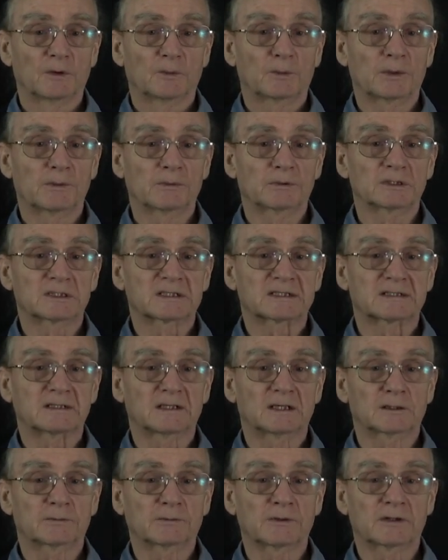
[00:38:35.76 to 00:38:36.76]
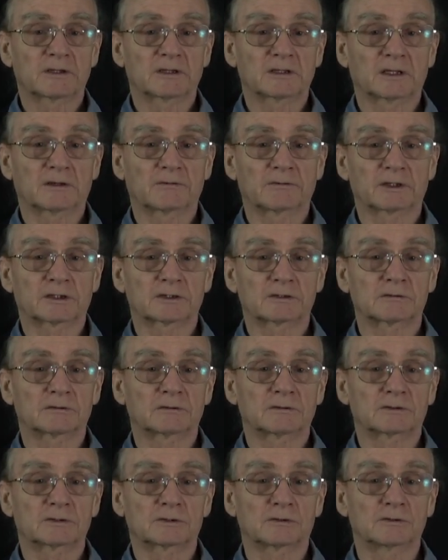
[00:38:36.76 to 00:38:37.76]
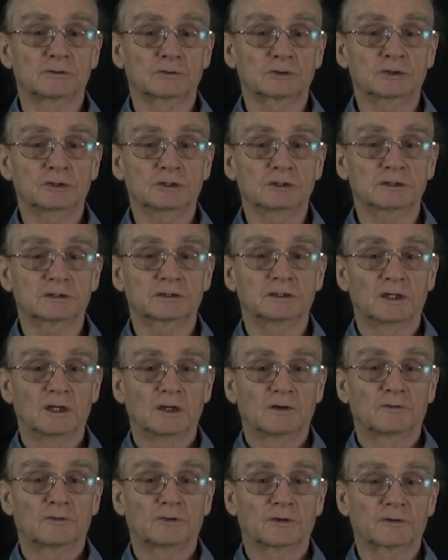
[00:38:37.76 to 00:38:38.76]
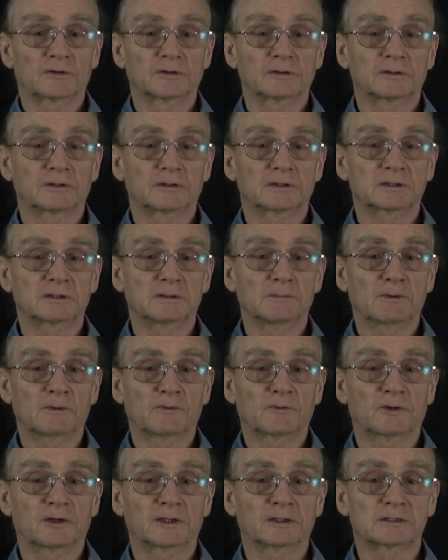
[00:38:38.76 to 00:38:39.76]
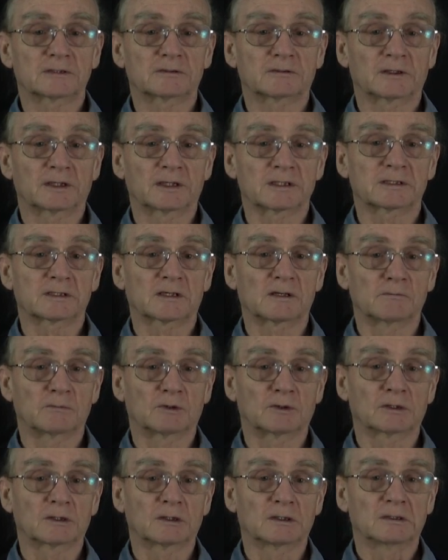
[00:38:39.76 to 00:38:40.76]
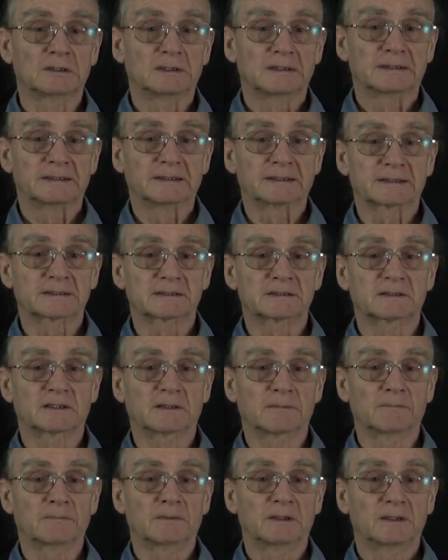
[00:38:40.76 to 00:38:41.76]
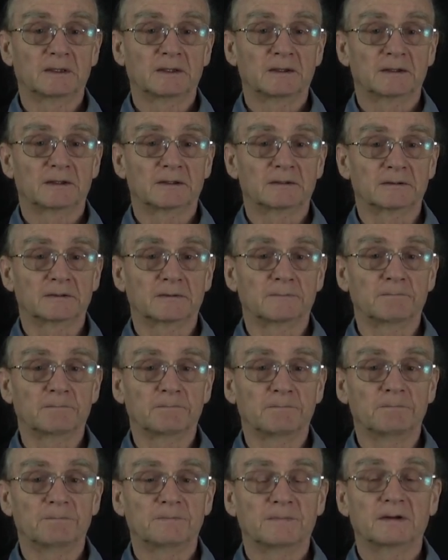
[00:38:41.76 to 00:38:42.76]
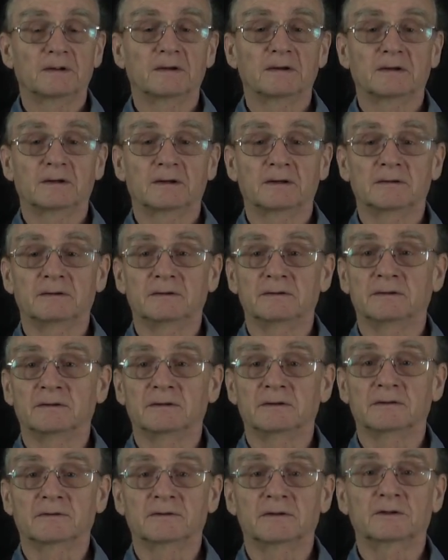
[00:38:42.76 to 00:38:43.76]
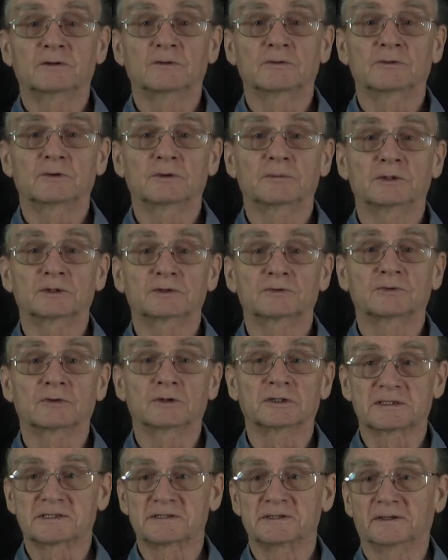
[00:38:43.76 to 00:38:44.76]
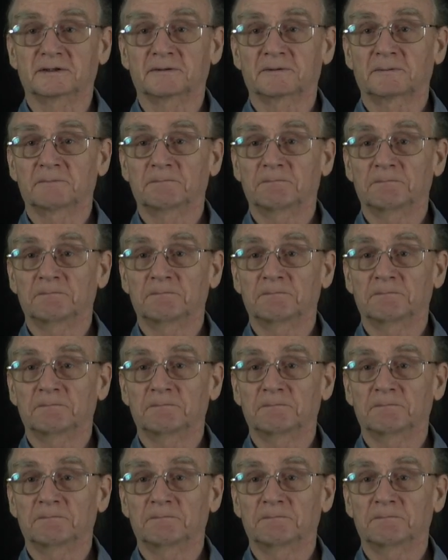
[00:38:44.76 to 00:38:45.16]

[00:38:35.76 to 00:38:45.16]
We will start with the direct solutions for the simplified stochastical model next time. And thank you very much for listening.